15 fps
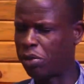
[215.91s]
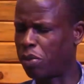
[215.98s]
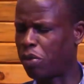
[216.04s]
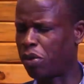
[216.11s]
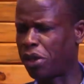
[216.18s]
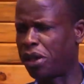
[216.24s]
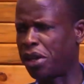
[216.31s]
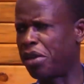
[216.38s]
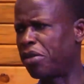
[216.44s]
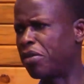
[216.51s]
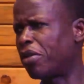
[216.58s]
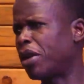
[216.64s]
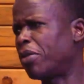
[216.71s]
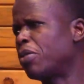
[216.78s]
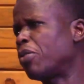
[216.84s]
People hear
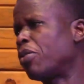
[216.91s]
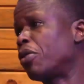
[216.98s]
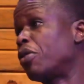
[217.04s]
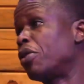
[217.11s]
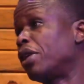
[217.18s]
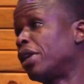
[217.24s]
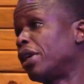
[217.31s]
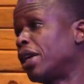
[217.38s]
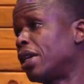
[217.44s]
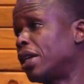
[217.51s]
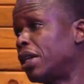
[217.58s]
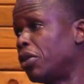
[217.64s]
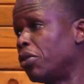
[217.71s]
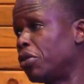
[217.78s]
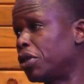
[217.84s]
of people going
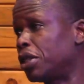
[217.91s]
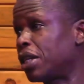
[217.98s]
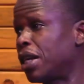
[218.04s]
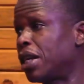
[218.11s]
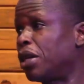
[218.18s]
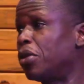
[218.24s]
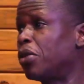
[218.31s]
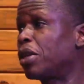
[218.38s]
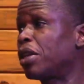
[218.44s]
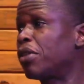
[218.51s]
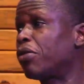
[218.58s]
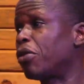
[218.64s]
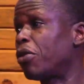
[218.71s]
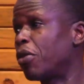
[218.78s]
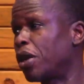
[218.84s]
under the water looking
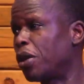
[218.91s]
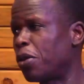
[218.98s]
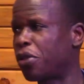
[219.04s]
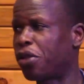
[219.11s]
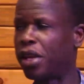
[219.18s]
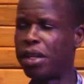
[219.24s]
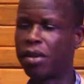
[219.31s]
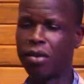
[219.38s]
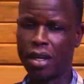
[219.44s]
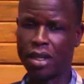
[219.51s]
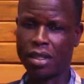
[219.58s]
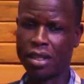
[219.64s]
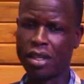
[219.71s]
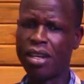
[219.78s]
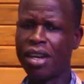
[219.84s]
for wealth and what.